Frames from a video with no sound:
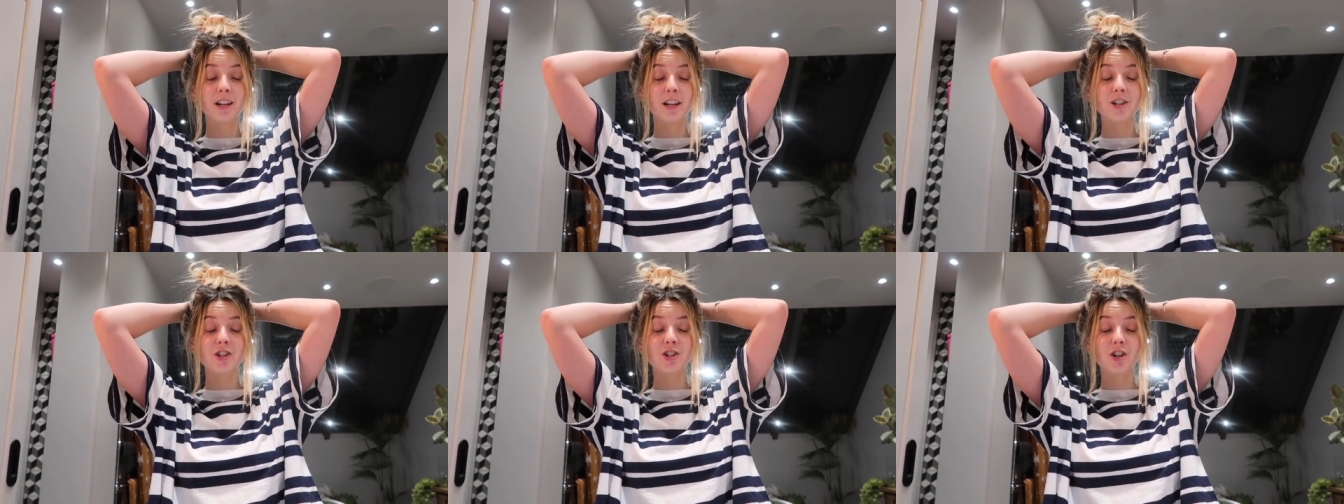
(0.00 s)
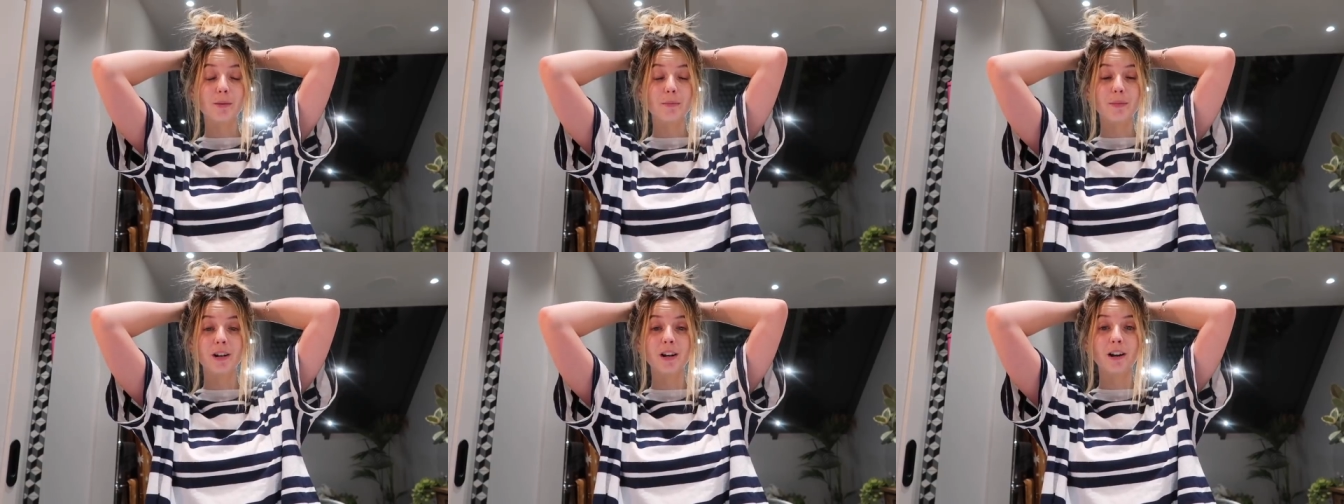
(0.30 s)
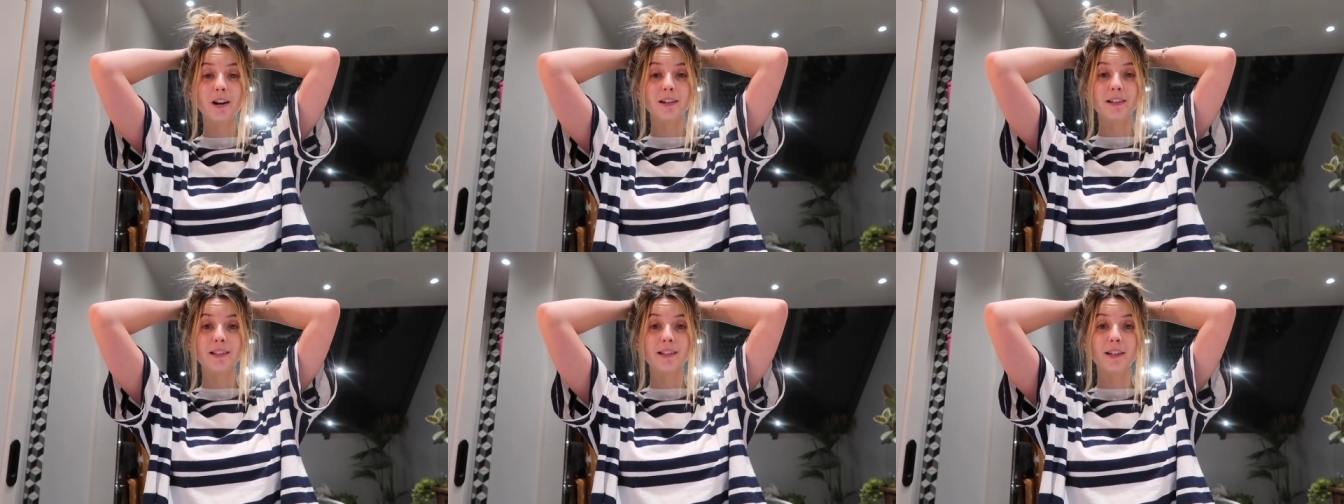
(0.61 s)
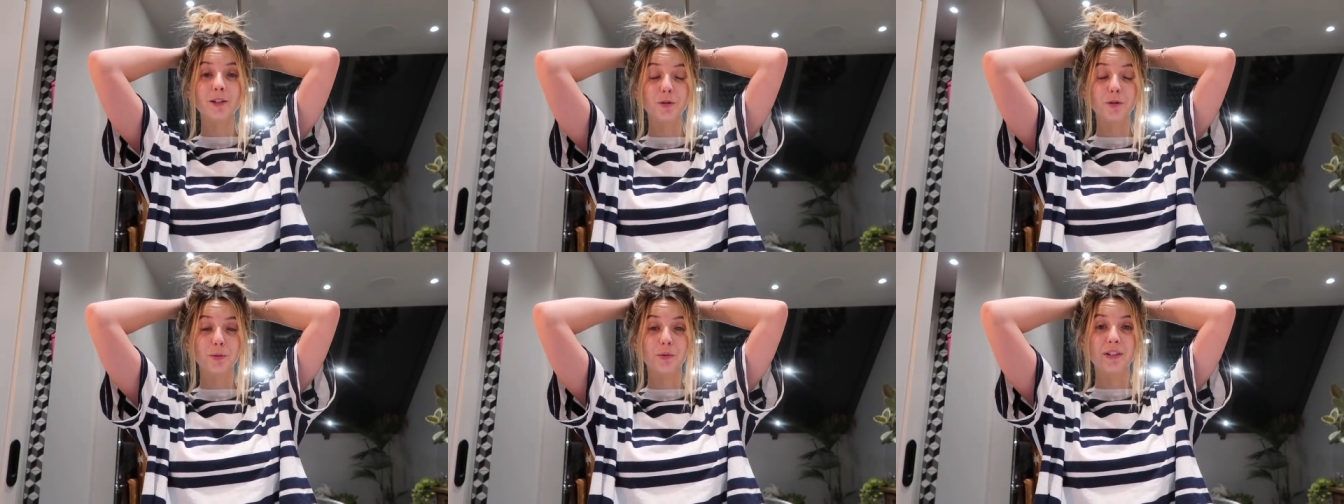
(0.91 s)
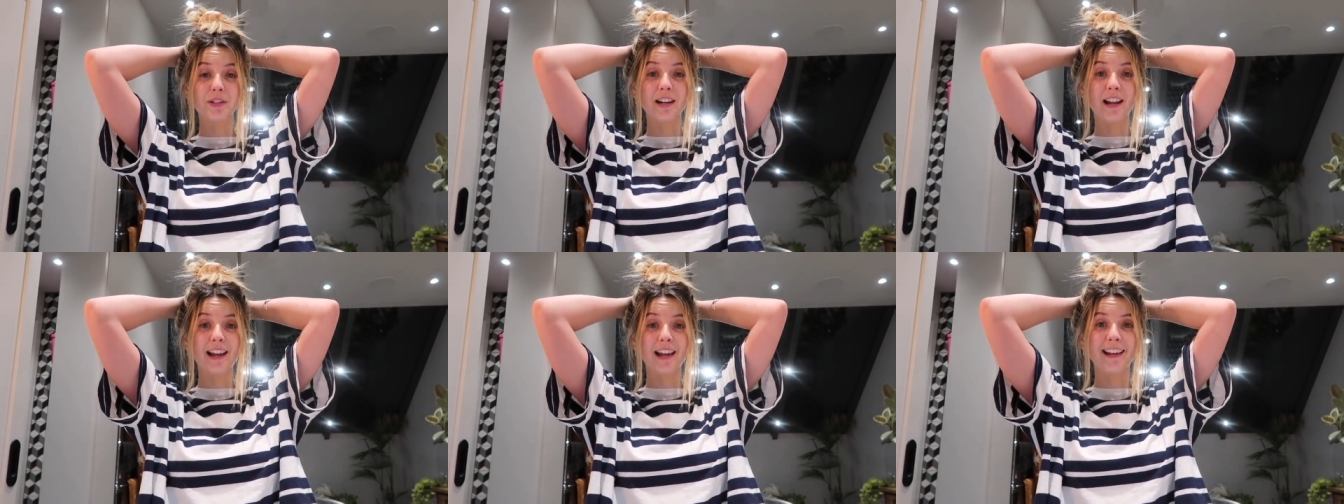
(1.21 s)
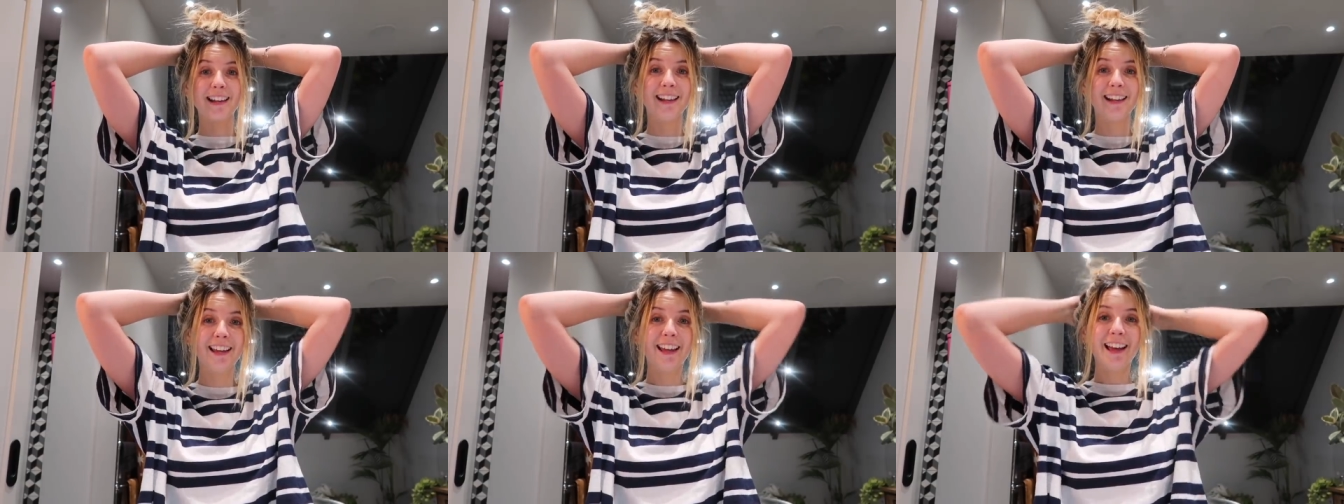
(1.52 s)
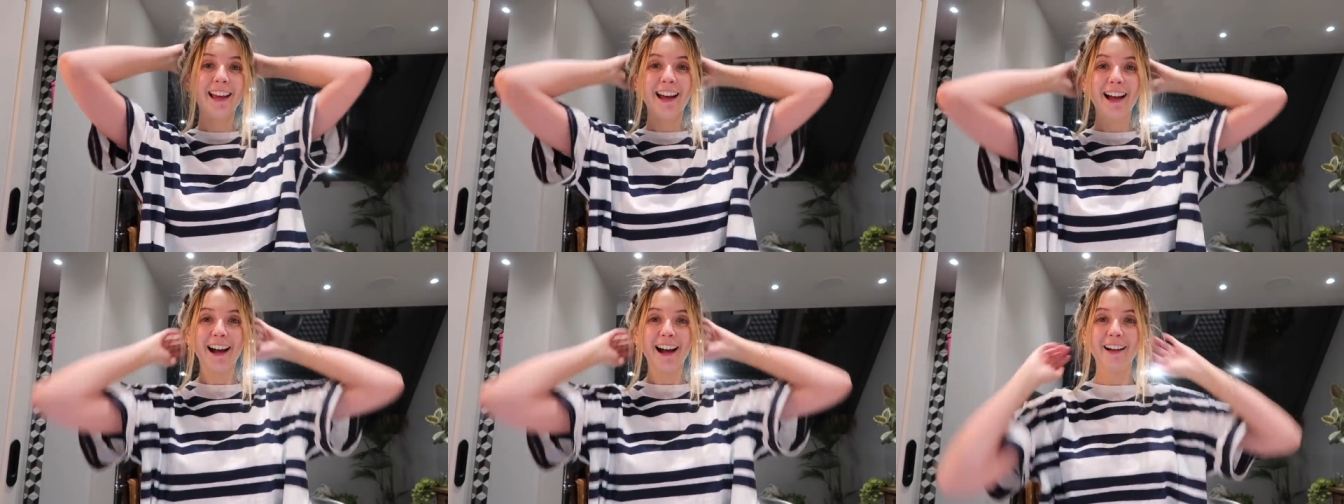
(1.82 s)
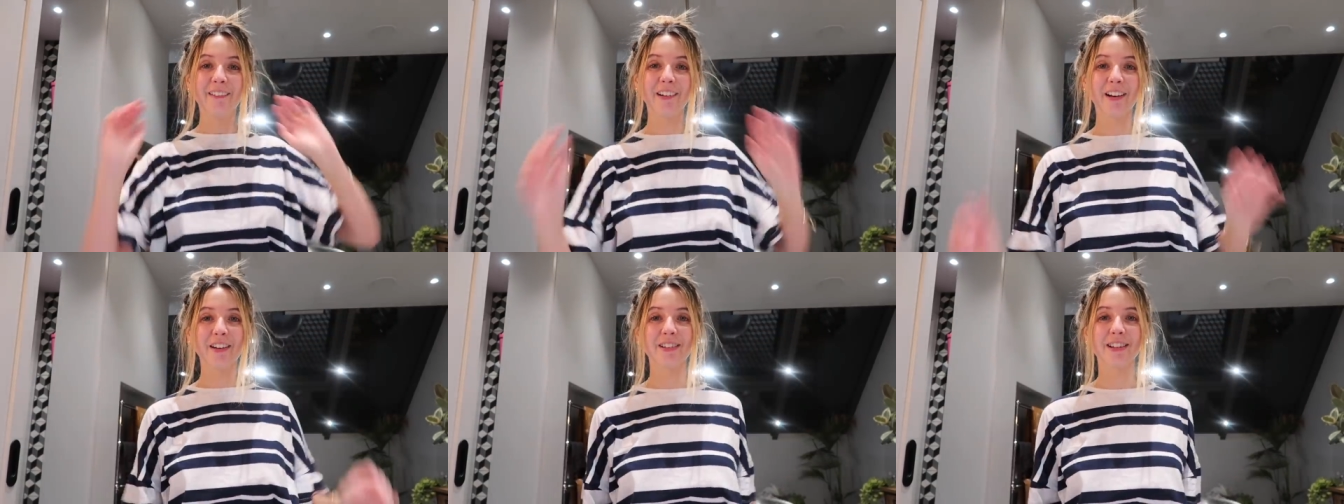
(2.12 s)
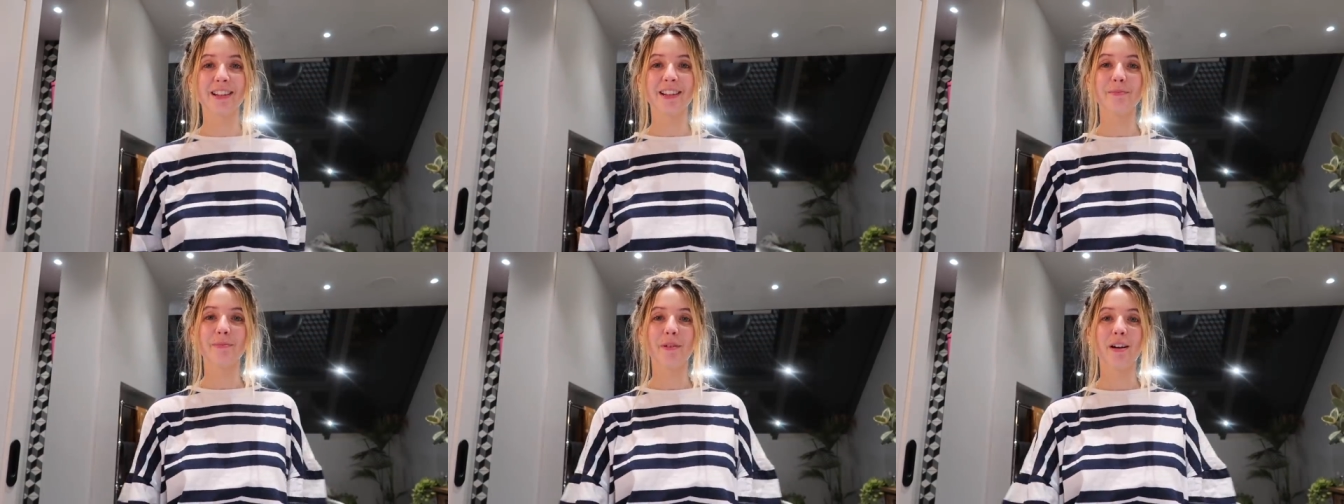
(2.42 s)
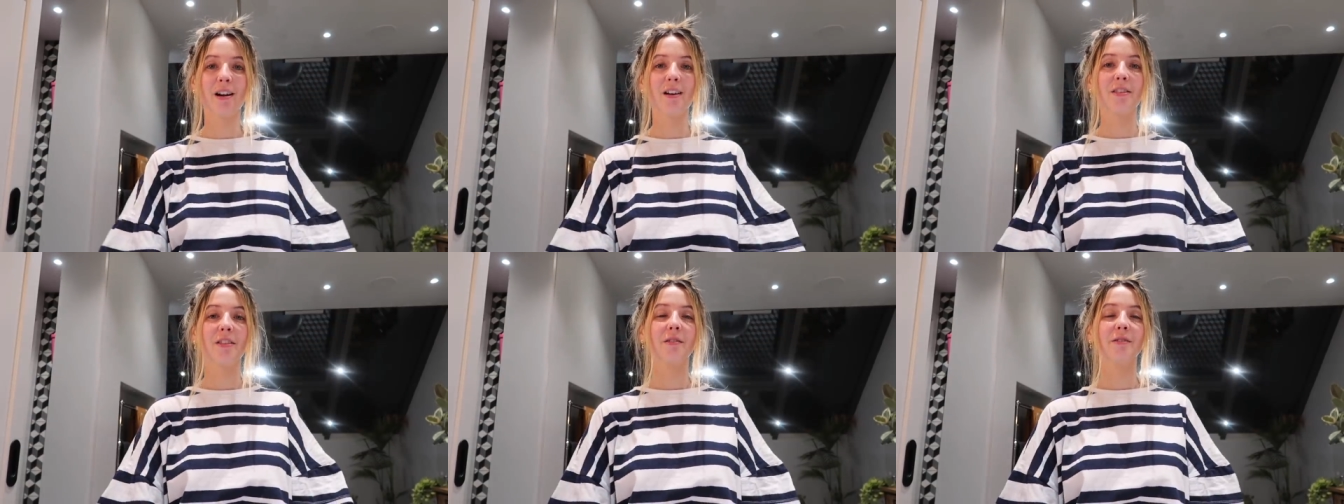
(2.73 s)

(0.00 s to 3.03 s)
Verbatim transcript: shut my eyes at all today. When I was in the bath,